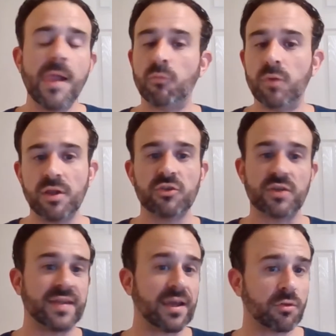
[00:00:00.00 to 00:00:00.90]
really was
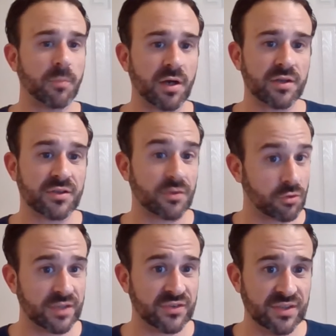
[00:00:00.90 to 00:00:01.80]
an integral part to the
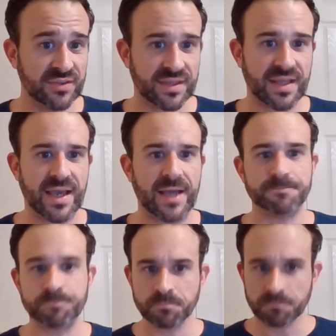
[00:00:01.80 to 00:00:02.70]
great season they had.